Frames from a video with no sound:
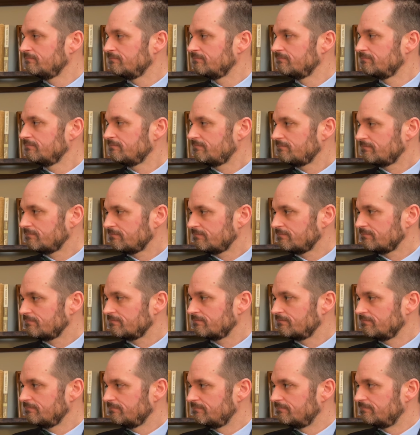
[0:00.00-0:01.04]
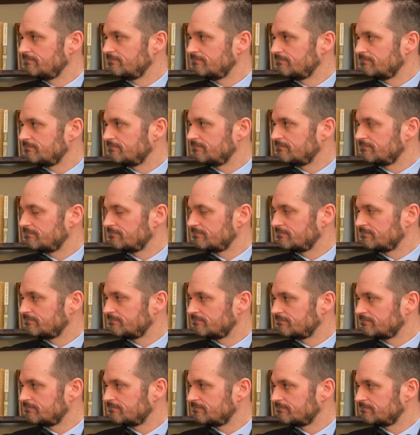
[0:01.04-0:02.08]

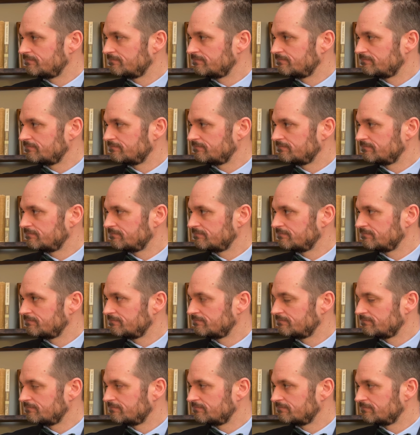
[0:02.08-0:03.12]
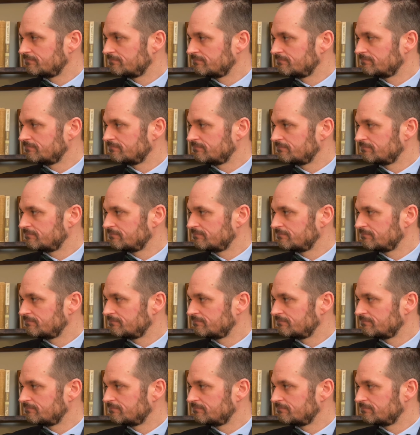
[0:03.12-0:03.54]
(silent)